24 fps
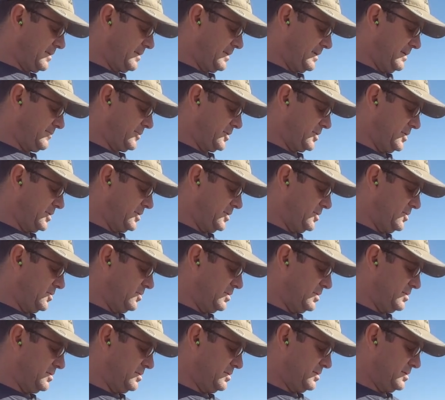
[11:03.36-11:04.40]
I'm going
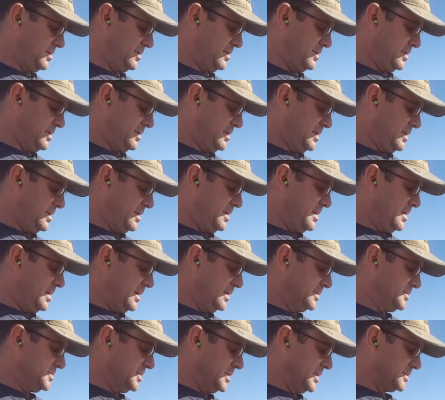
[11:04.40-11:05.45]
to
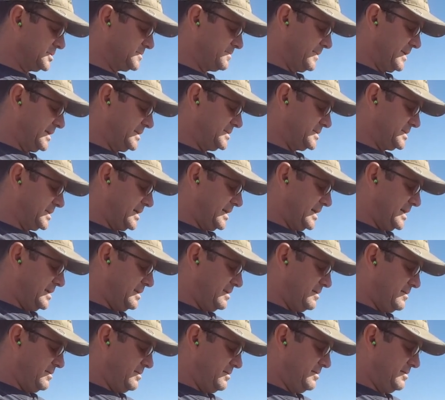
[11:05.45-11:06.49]
adjust my sight.